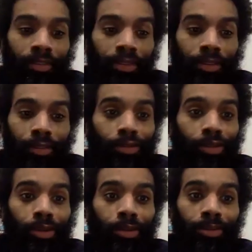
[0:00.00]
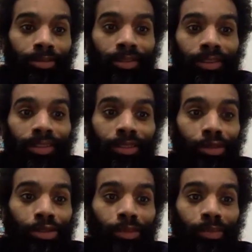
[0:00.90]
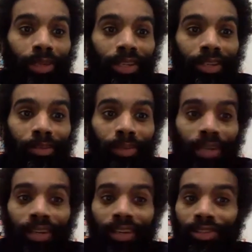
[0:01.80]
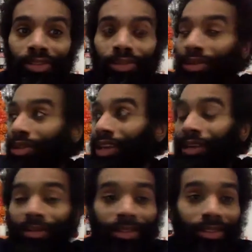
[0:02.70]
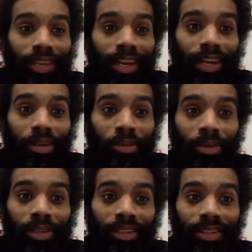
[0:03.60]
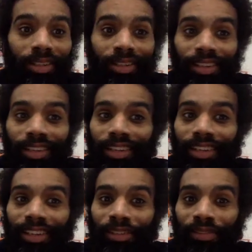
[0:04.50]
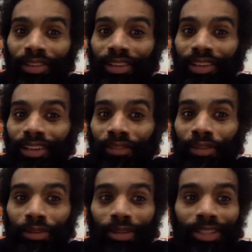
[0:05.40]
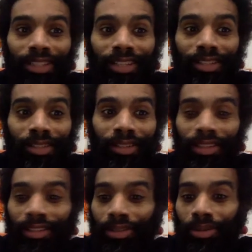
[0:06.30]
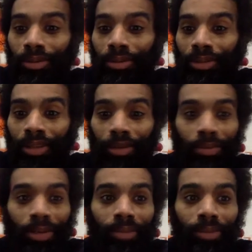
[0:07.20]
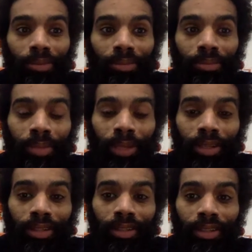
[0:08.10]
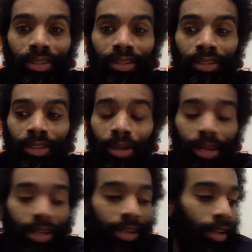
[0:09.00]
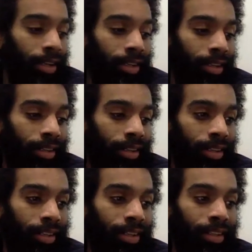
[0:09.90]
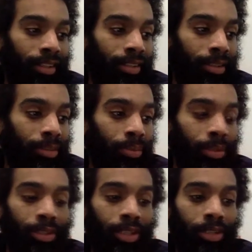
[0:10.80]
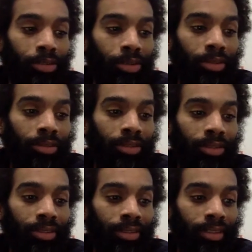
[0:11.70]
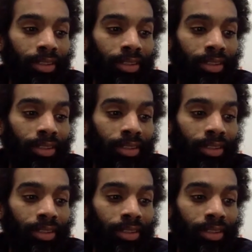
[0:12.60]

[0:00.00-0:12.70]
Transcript: There shouldn't be any debate as to whether that is adequate. if there is, that's a whole another problem. But no, I appreciated your altar.